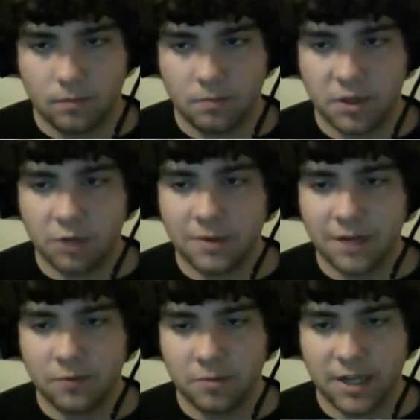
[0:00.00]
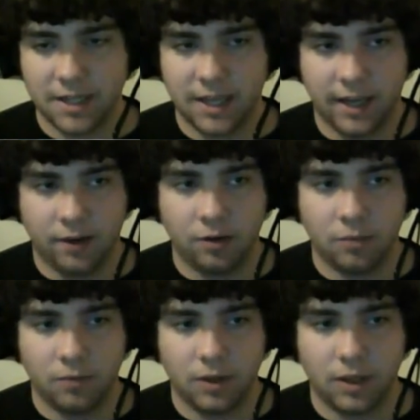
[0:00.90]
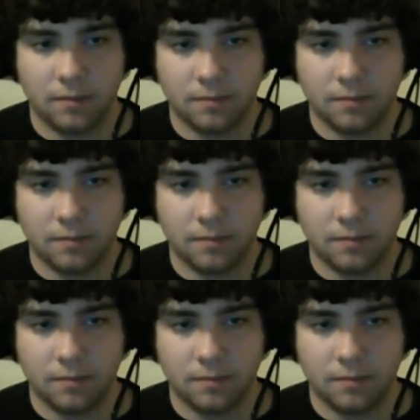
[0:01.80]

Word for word: But Oman will buy that, hopefully.